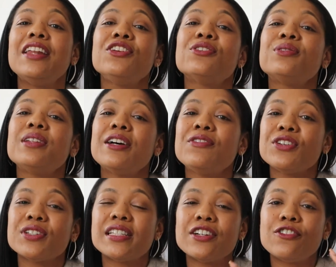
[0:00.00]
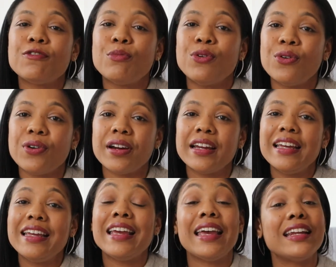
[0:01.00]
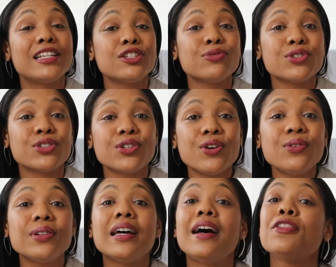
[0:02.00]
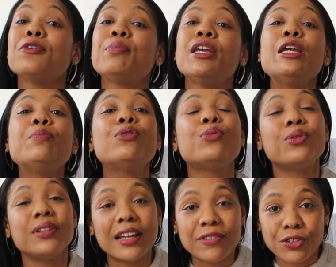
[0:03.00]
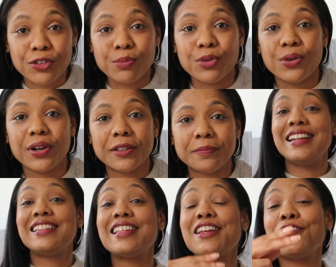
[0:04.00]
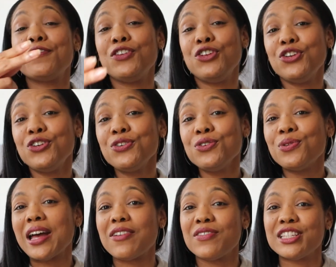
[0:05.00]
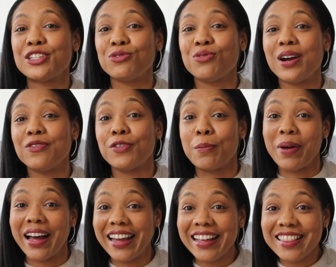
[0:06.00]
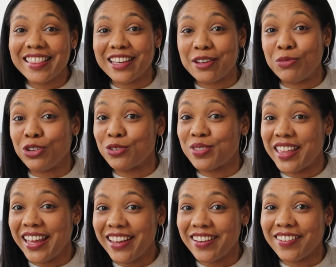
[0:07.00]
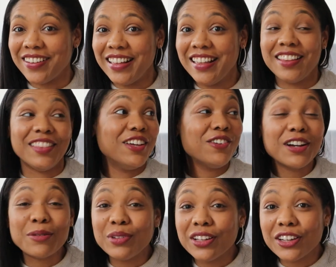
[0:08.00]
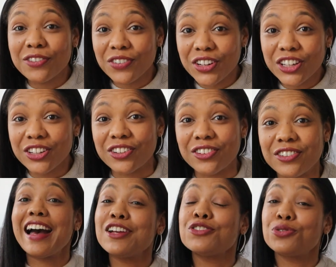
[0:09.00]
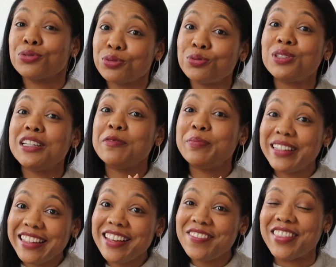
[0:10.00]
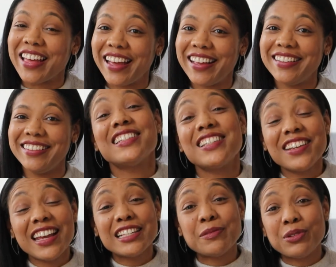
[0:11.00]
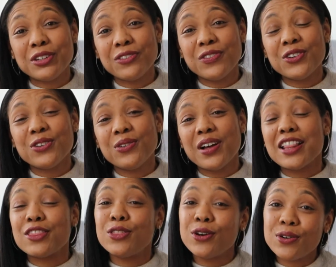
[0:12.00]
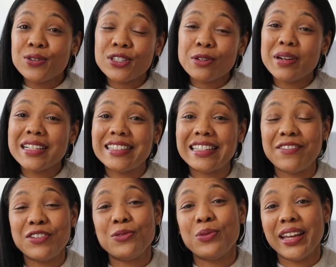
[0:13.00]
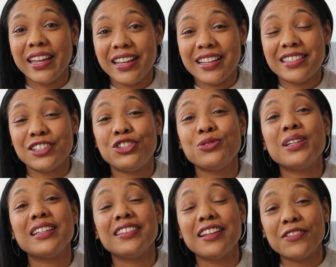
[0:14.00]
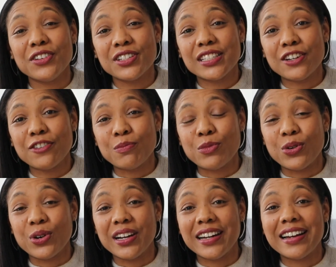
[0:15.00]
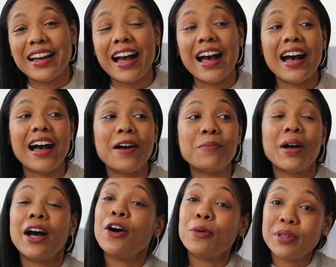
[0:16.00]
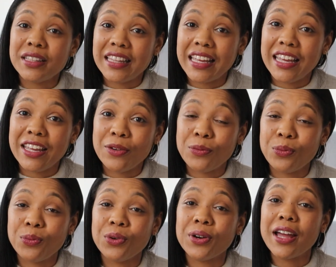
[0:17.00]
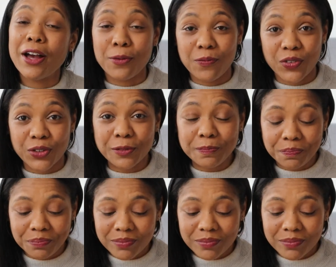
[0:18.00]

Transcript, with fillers: and you'll love yourself more. And as a result, other people will love you more. Instead of you having to re- remind them you're there, they'll come looking for you. I truly believe that. So yes, beautiful, those are my seven ways that you can love yourself more. Um, I hope that they were helpful.